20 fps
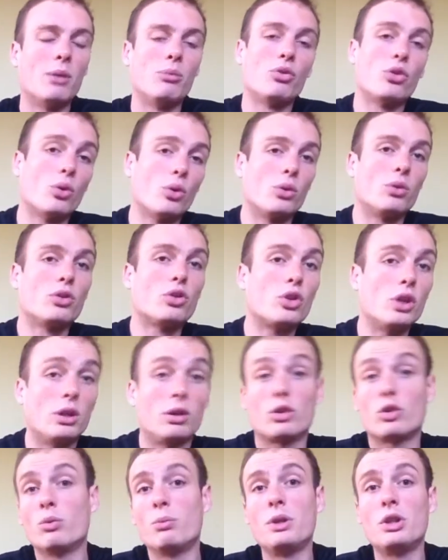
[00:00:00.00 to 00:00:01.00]
So
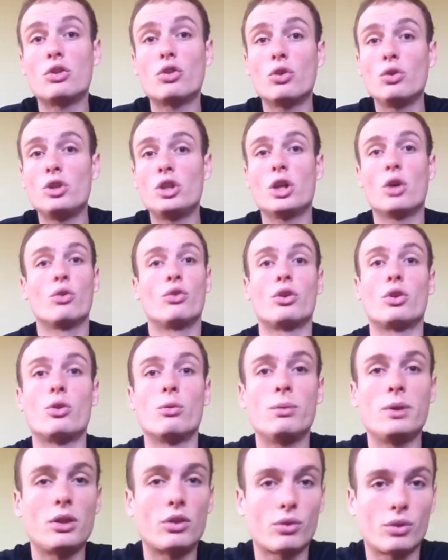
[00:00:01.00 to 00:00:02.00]
it could be two gels, it
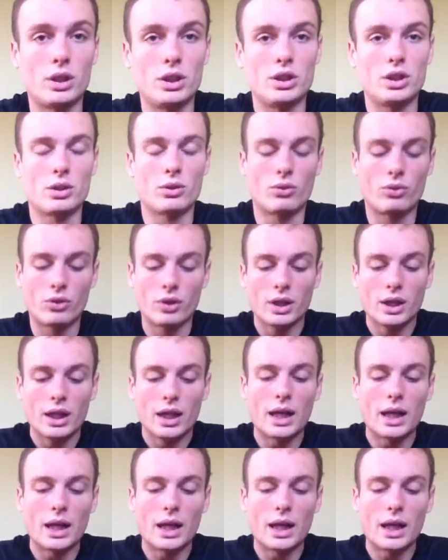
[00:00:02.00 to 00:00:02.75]
could be three gels.